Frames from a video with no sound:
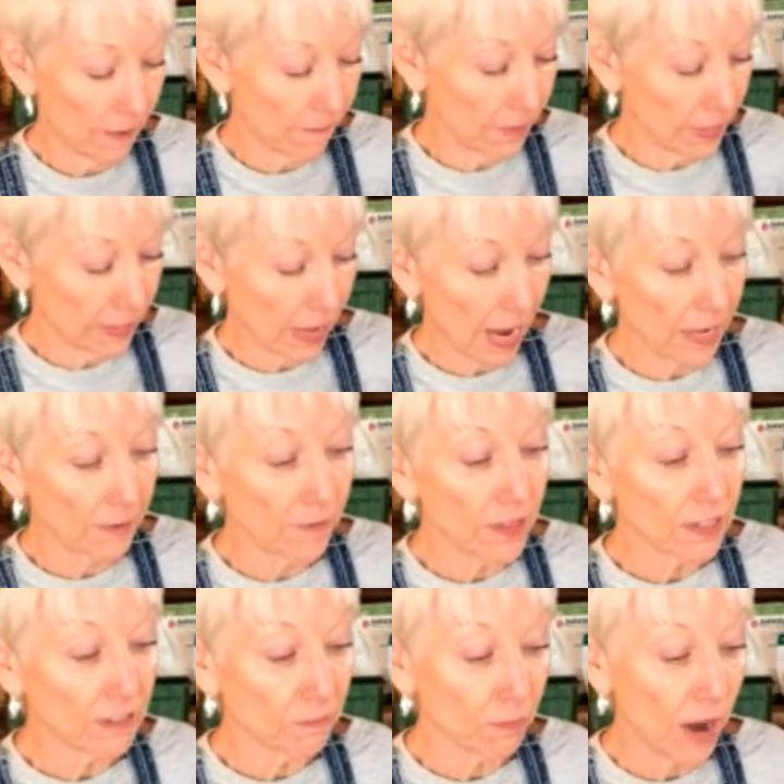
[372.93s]
side of the
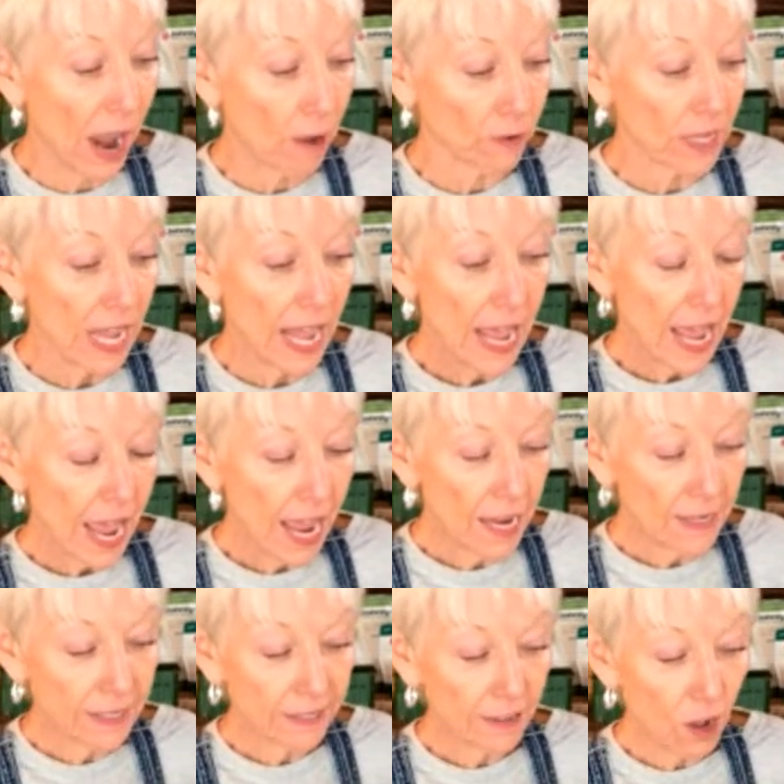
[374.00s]
sprout.
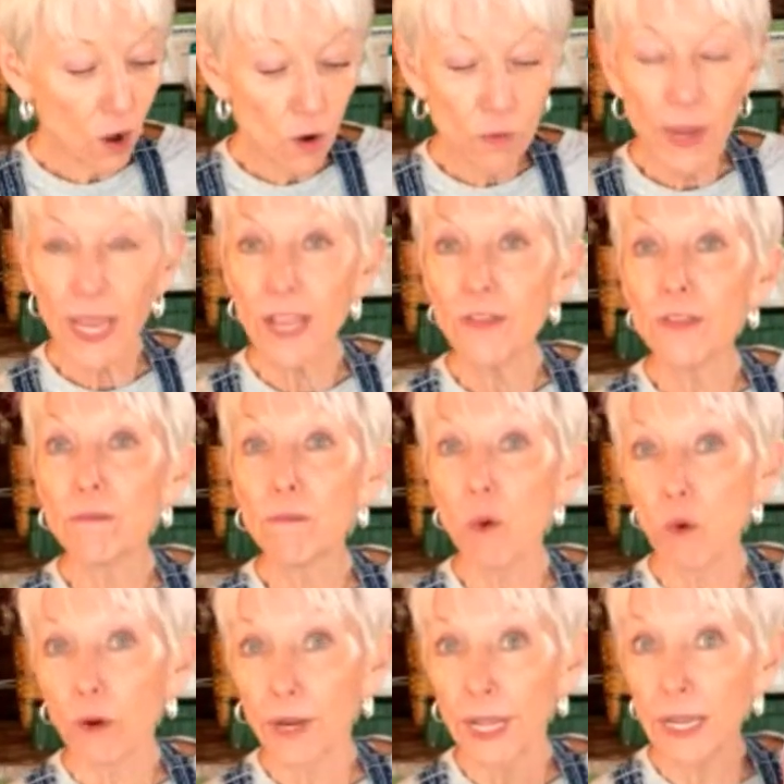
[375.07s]
And so in the
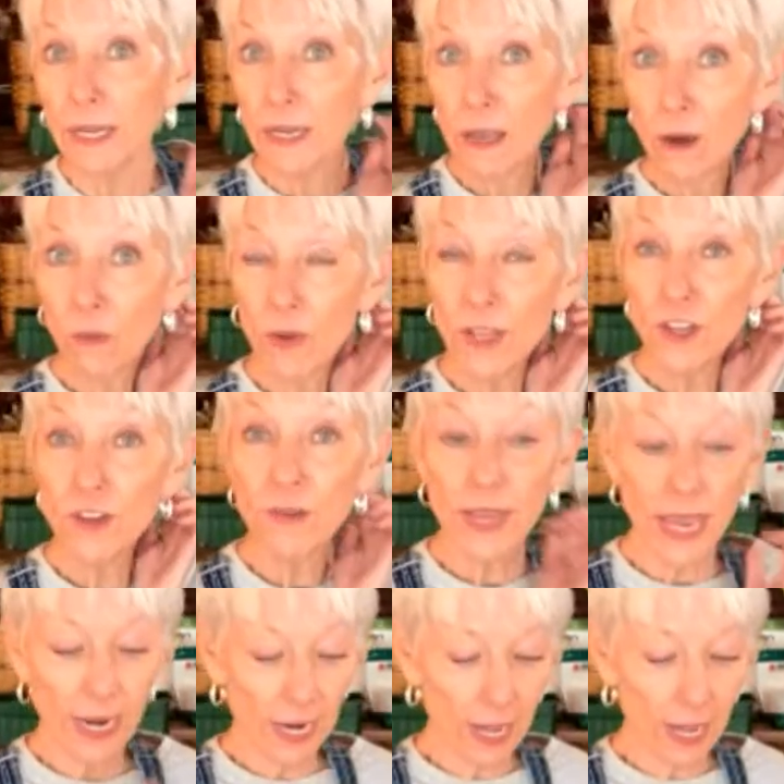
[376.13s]
morning when you get